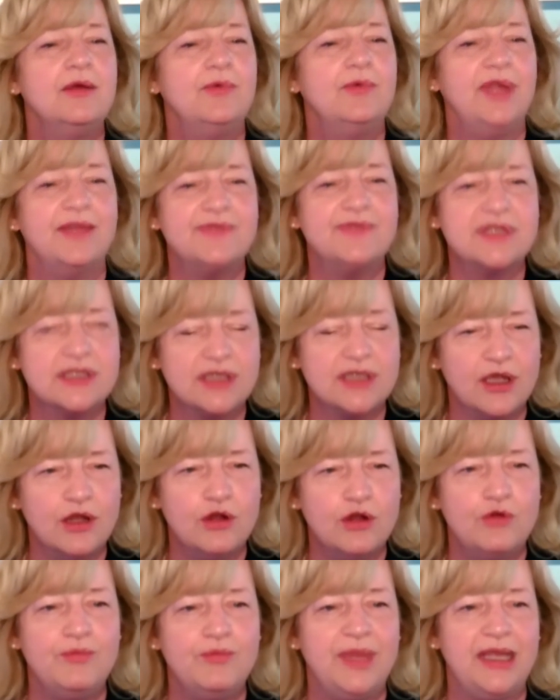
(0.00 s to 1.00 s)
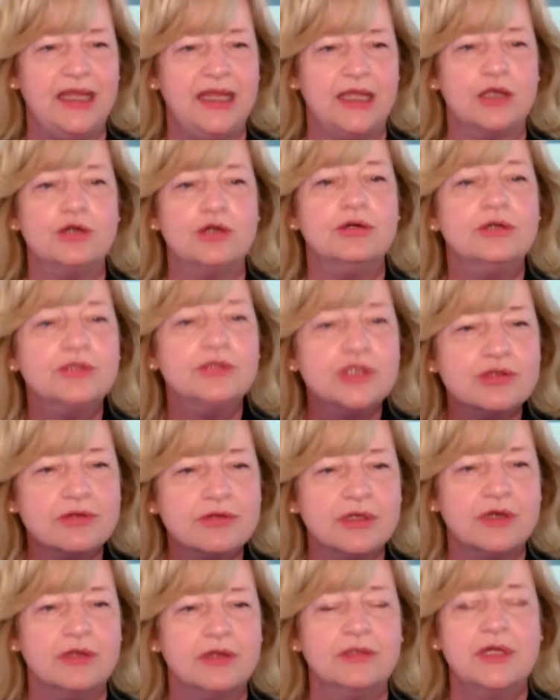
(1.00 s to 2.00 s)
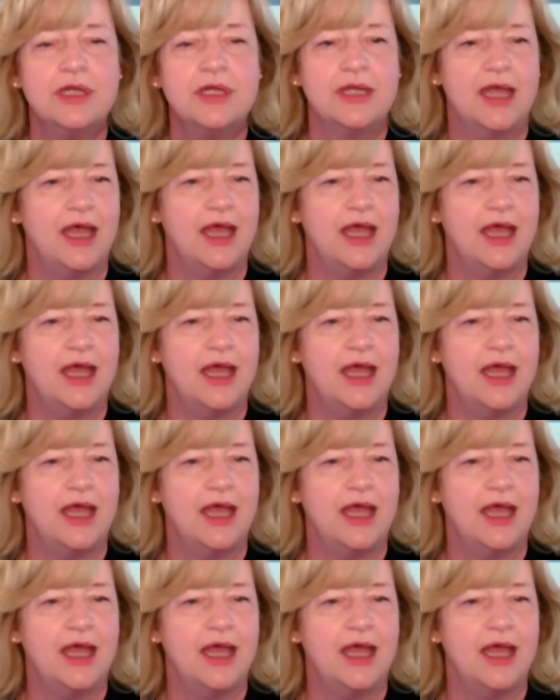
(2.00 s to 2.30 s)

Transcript: We have so many cultural